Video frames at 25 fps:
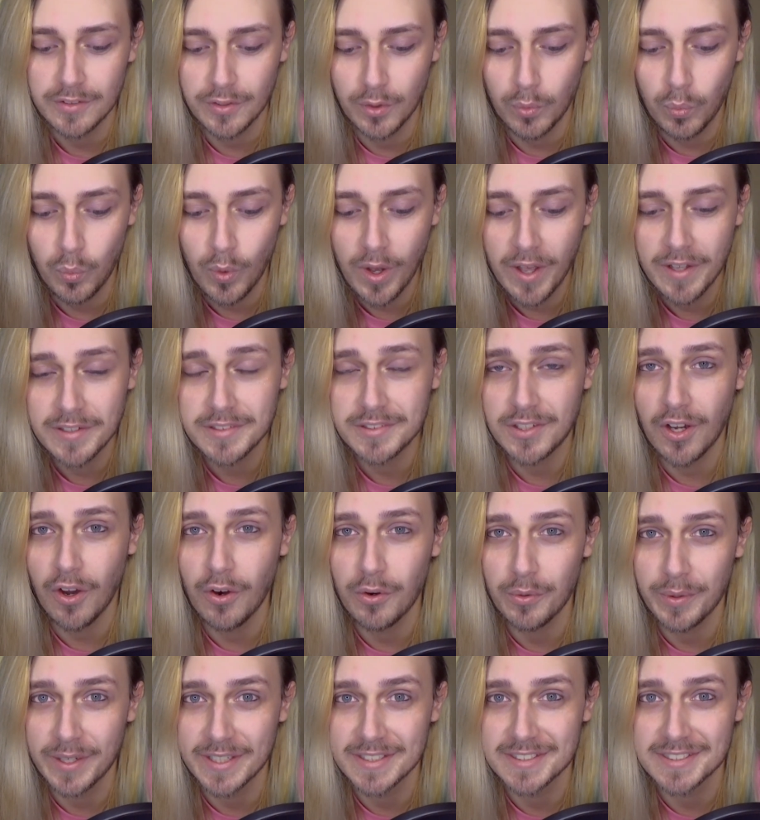The word
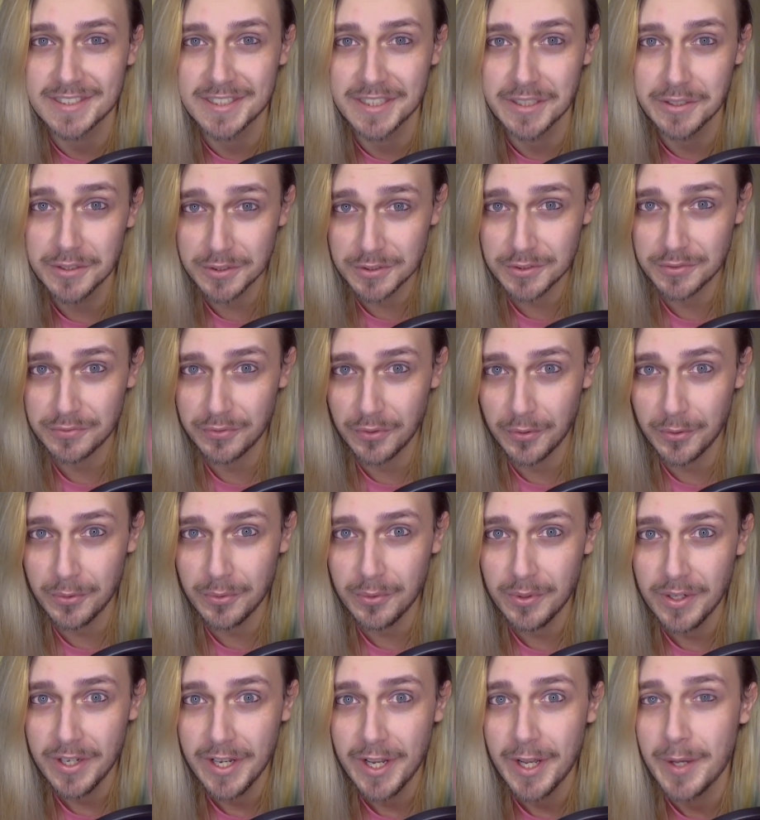cult is
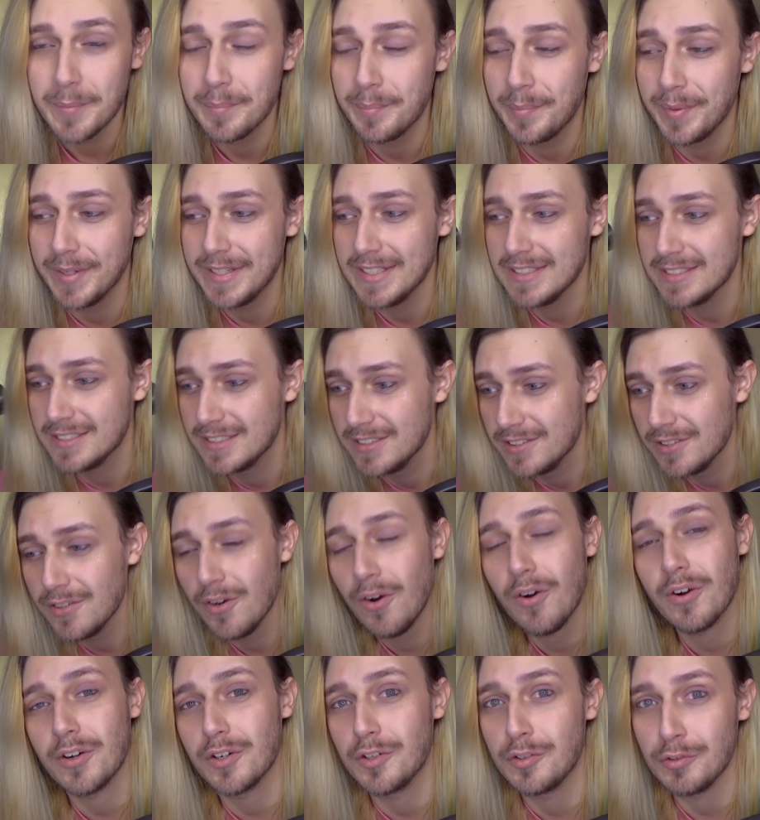useful, but it's
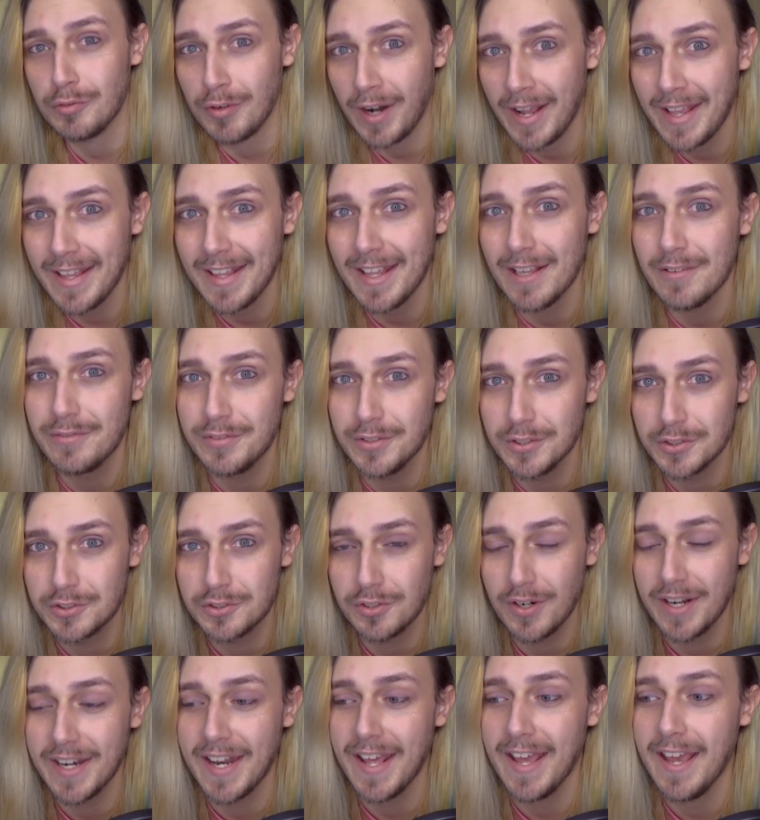not great if you're
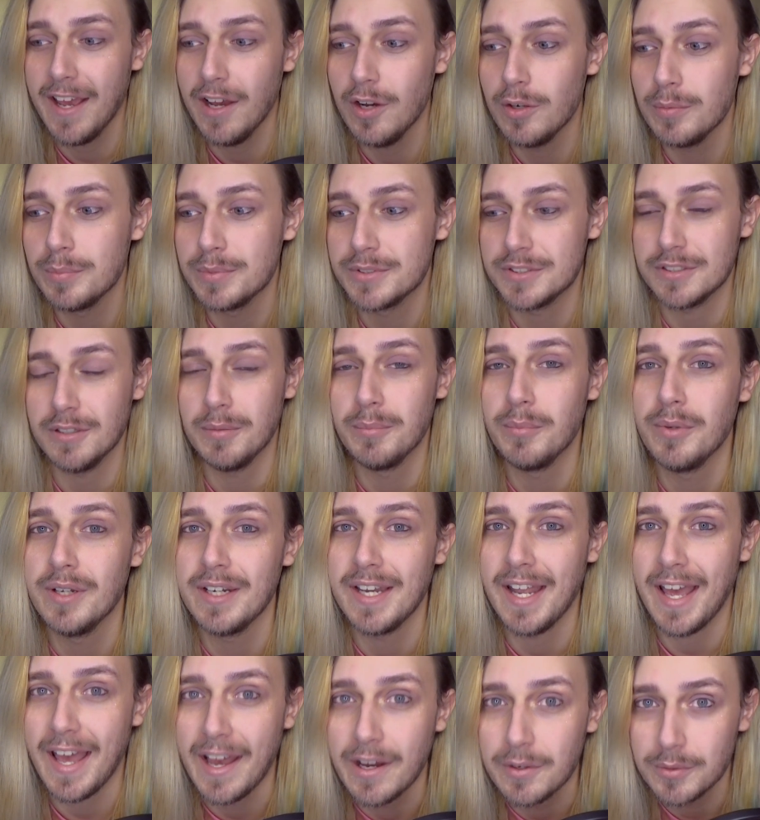trying to help someone
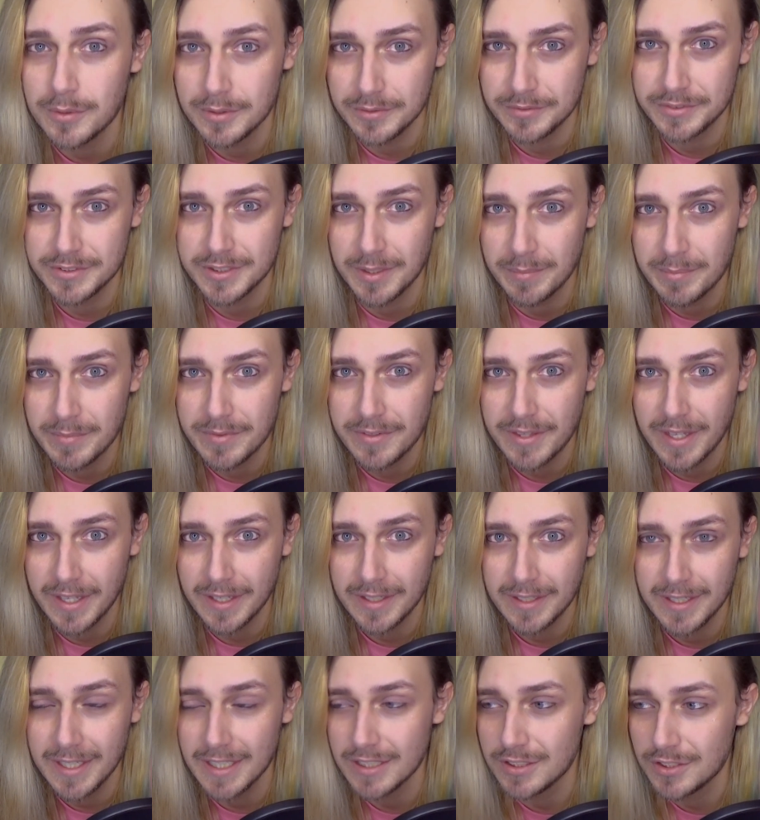out of
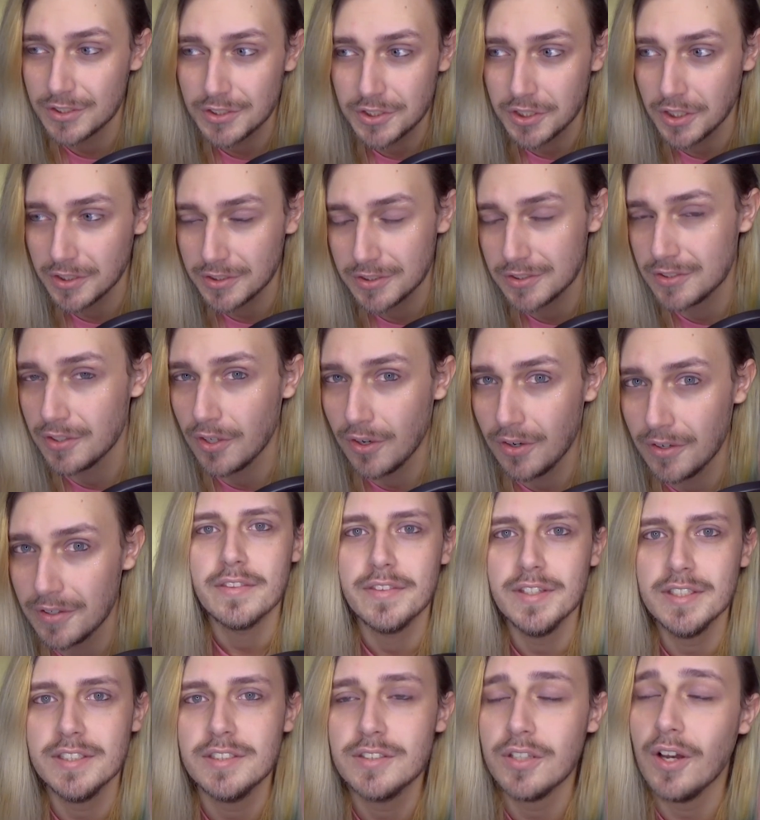something. It's just not.
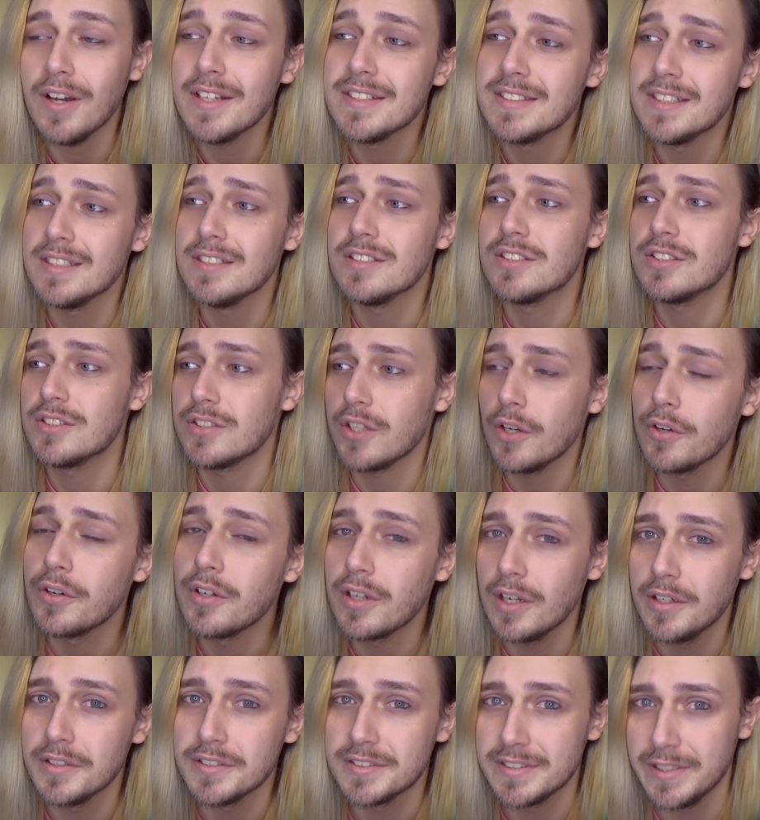This ties in so
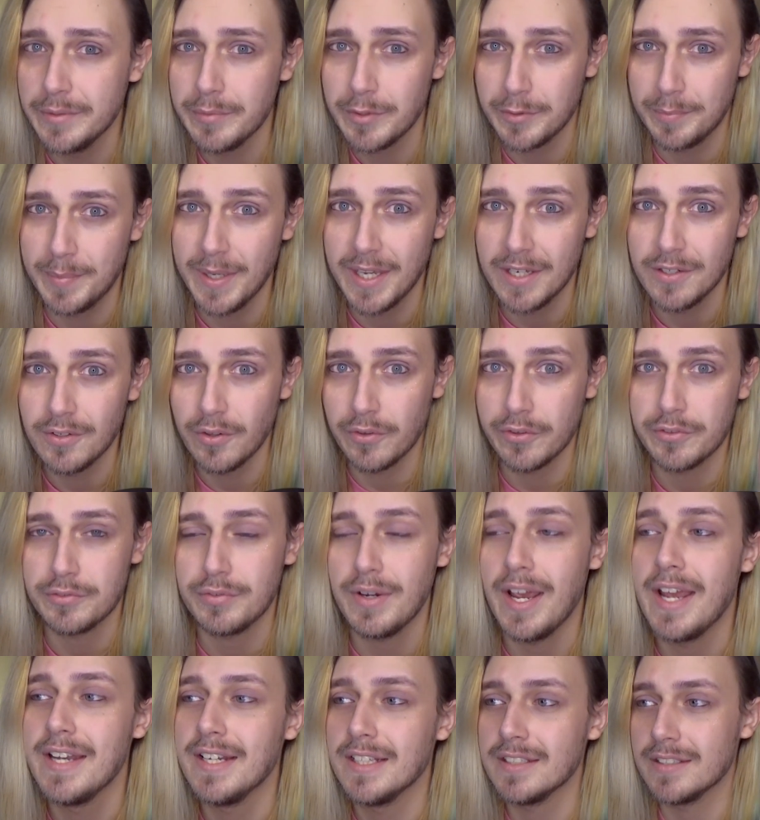closely with being
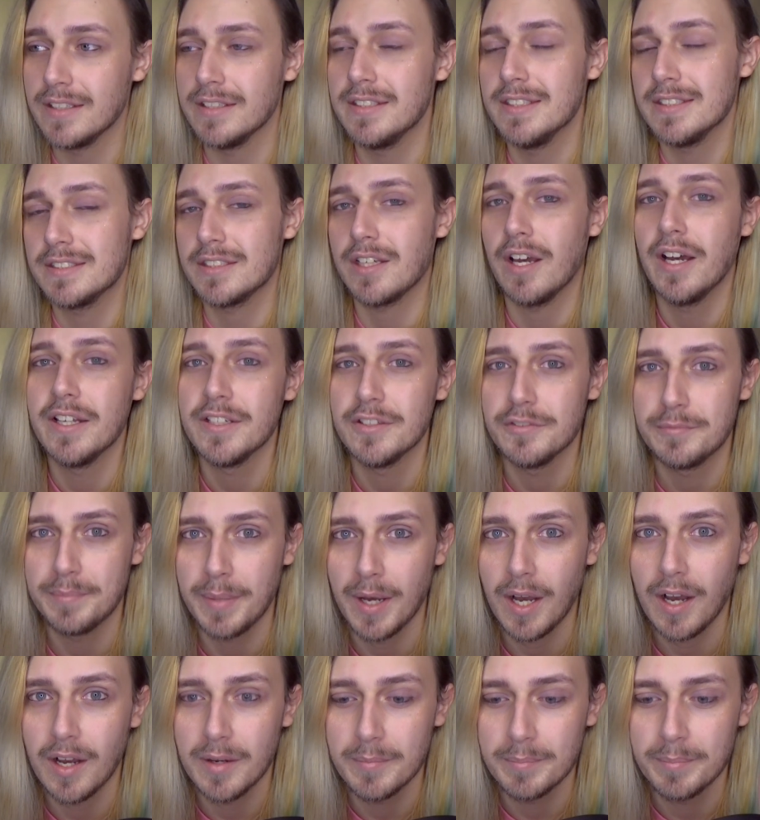non-threatening that it's kind of
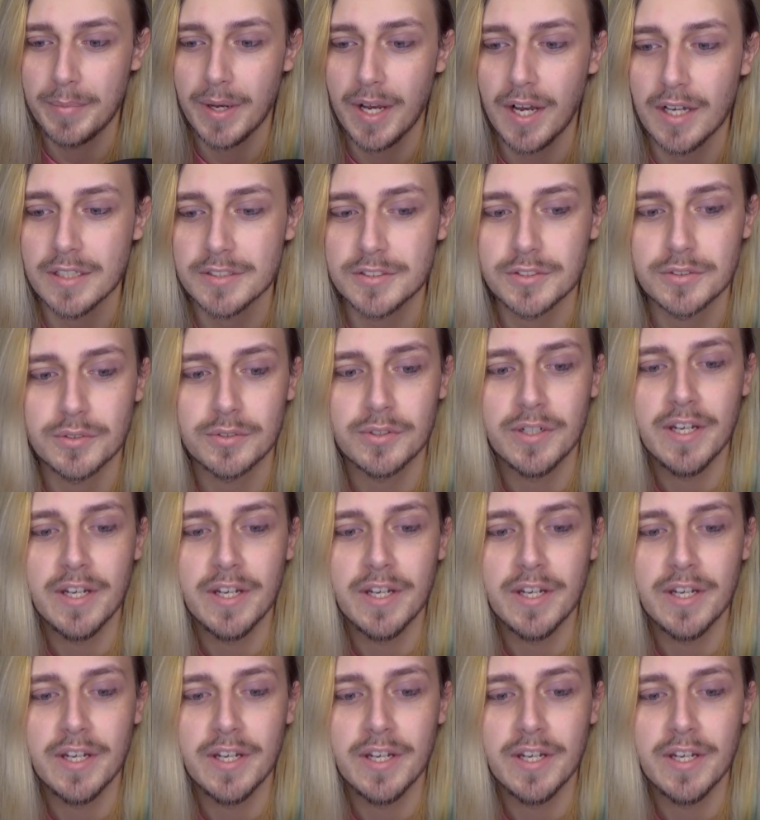part and parcel.